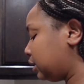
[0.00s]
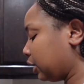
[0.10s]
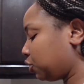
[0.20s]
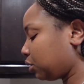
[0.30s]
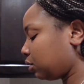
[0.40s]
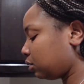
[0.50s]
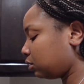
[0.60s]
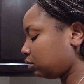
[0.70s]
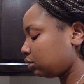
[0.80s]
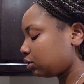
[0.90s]

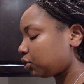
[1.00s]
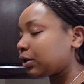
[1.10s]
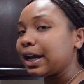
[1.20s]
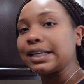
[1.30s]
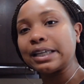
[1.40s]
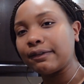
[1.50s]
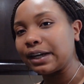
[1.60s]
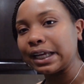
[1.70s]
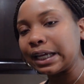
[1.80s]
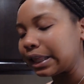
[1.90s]
digital
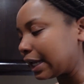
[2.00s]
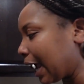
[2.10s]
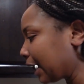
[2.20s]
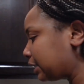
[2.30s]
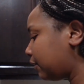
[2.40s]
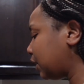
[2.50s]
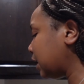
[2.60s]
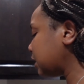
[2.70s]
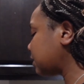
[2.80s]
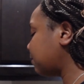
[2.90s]
creativity like
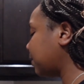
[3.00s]
activities,